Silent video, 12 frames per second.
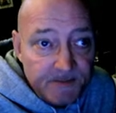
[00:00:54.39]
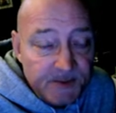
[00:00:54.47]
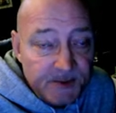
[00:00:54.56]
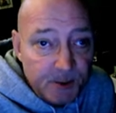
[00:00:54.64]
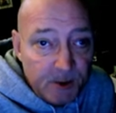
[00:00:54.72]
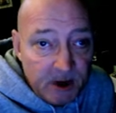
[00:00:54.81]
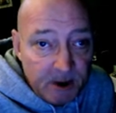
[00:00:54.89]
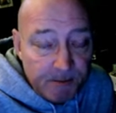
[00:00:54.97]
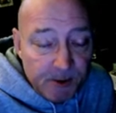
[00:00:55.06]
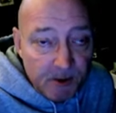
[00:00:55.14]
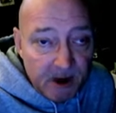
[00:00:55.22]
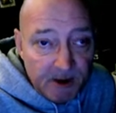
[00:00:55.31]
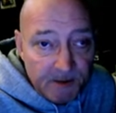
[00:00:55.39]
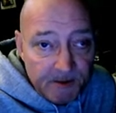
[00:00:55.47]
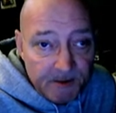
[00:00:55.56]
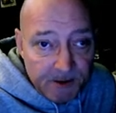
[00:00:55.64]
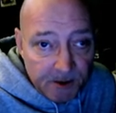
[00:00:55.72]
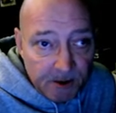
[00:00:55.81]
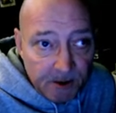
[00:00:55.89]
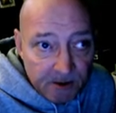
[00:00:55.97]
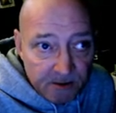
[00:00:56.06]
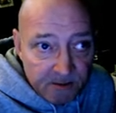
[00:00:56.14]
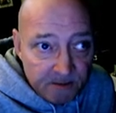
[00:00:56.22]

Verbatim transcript: to help you out with your garden.